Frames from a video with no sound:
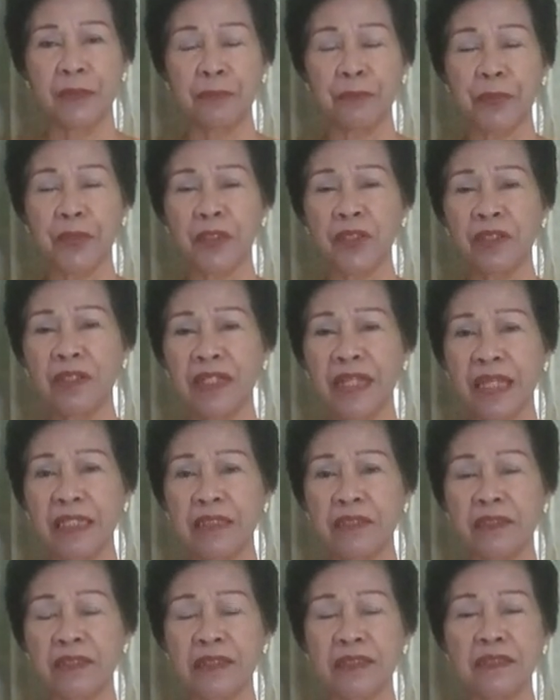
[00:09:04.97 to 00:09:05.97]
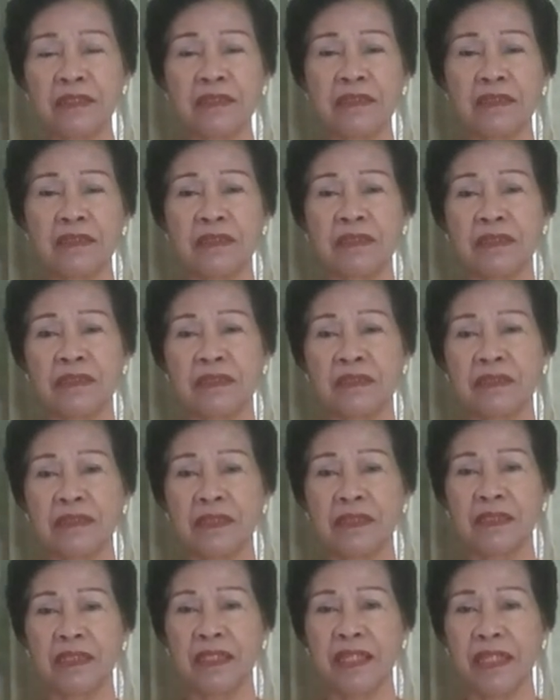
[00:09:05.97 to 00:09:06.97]
in a percolator,
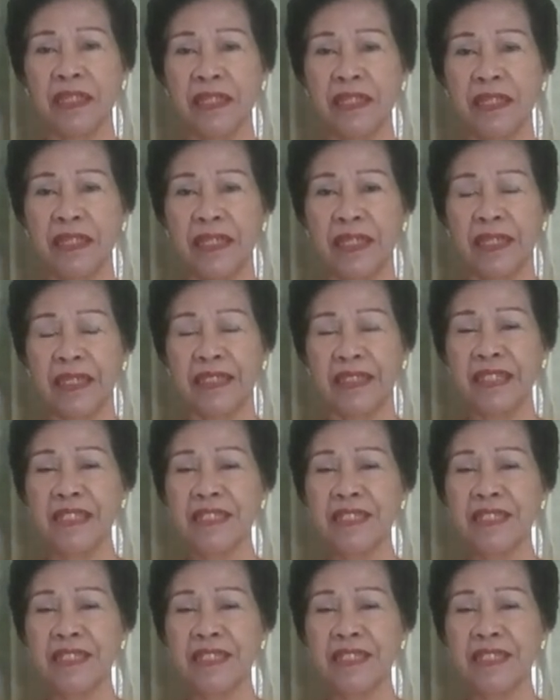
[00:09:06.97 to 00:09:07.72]
and